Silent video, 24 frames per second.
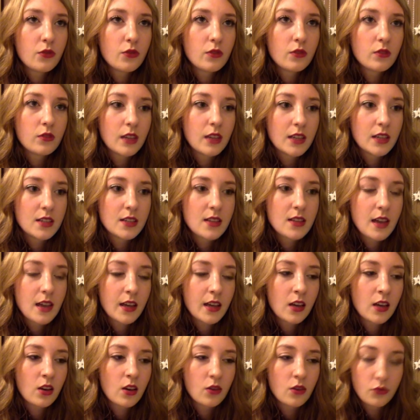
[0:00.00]
like
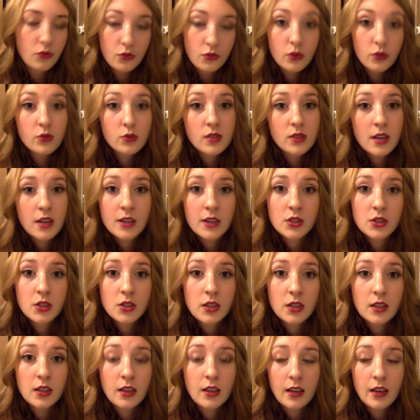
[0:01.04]
snacking on fruits,
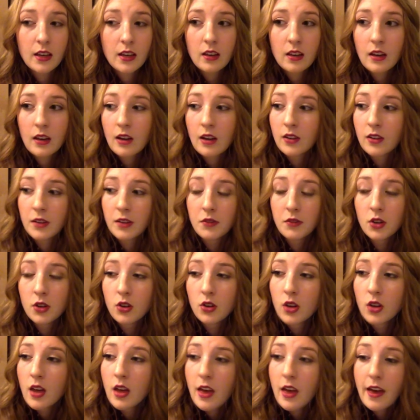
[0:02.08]
actually, like on, you know,
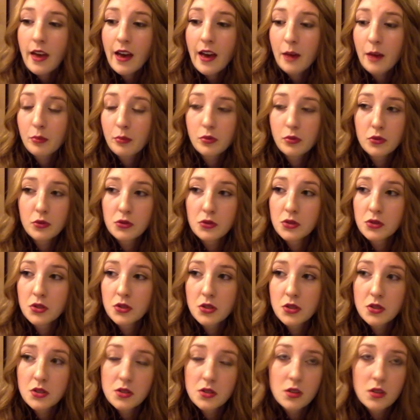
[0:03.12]

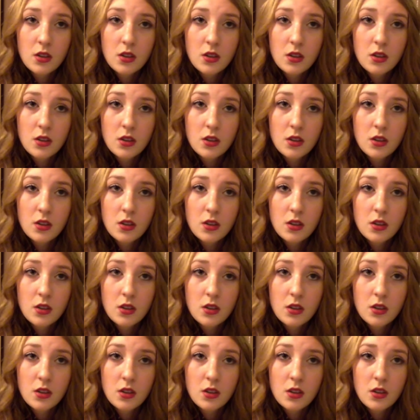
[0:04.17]
apples,